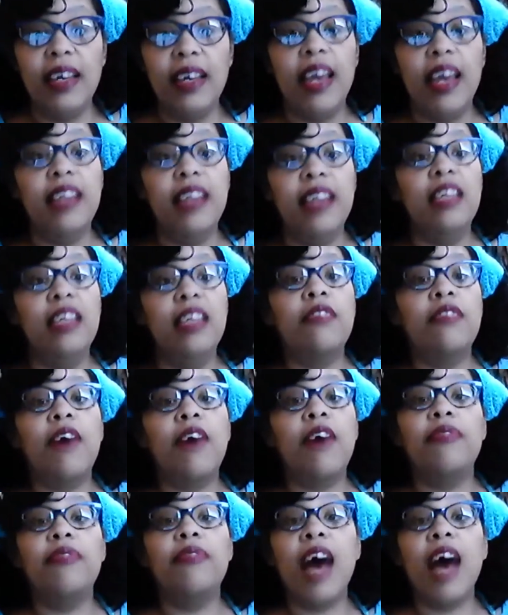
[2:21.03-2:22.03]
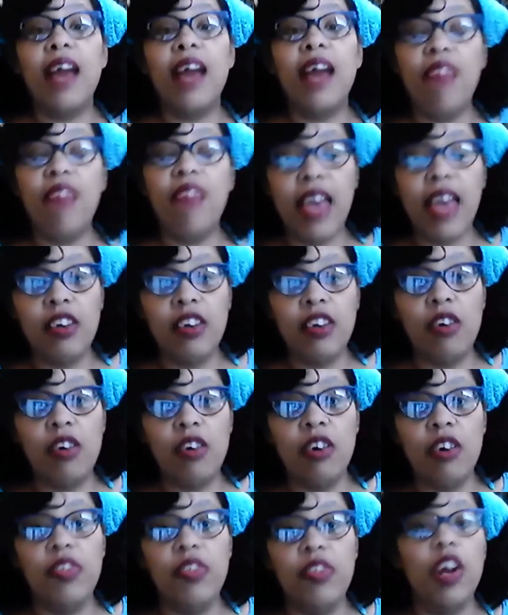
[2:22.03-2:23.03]
And then if I find that
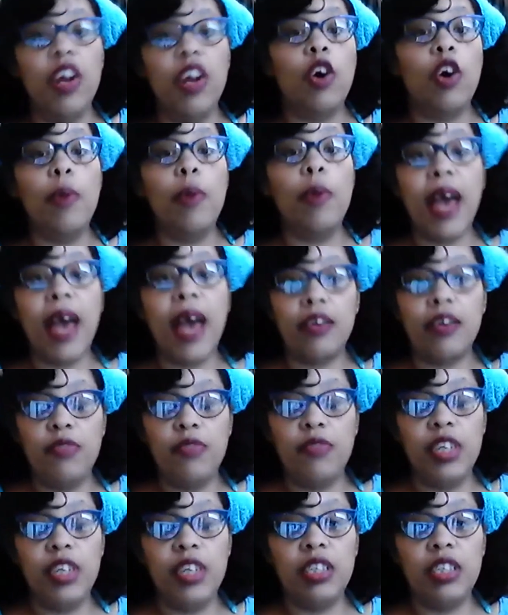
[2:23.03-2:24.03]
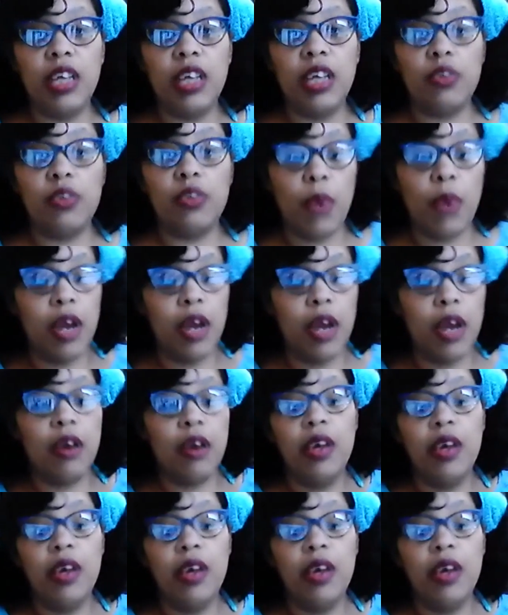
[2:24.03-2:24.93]
yarn, then I'll go back and finish that square.